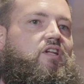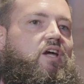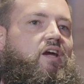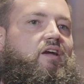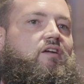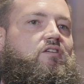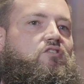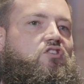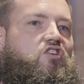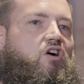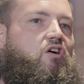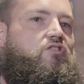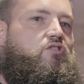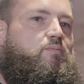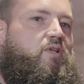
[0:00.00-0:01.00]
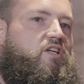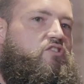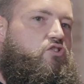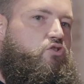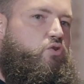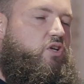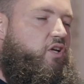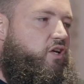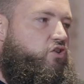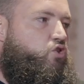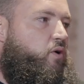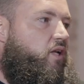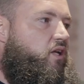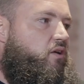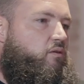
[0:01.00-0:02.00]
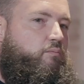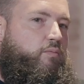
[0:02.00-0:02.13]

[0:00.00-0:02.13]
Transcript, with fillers: today, tons of places you can get training,